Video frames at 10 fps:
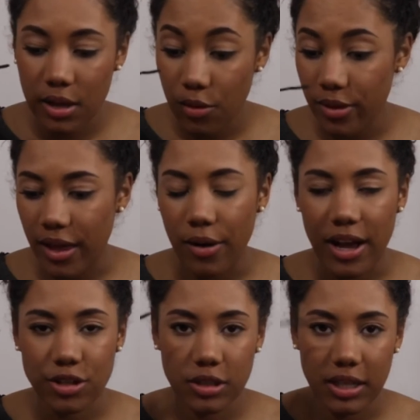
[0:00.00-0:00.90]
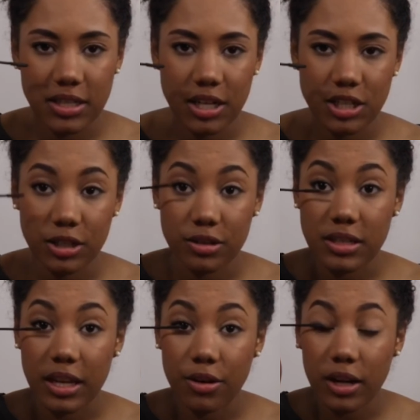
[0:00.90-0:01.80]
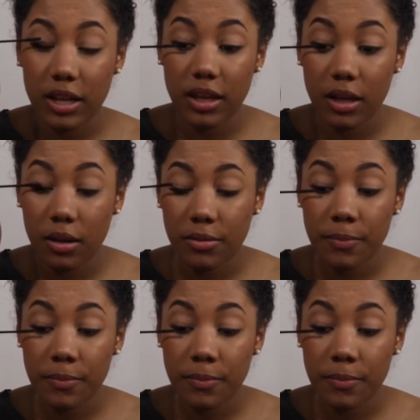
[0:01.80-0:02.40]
without actually like touching your skin or anything.